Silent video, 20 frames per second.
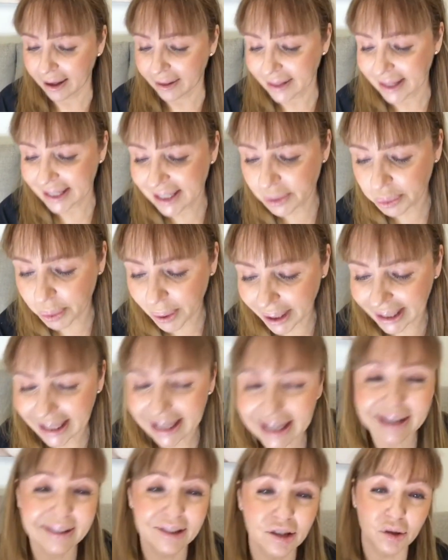This one
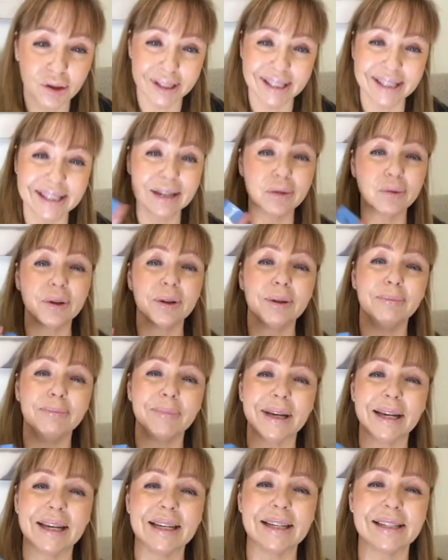here, your
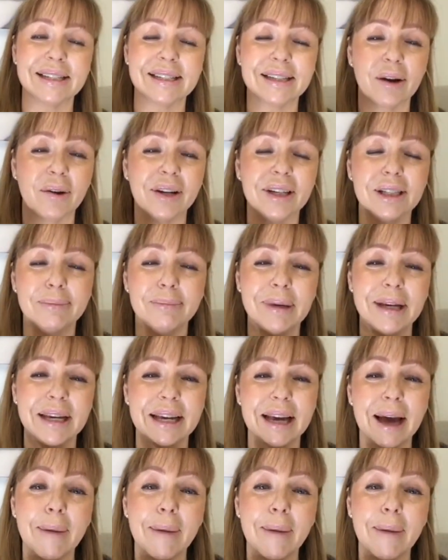serum, is going to be a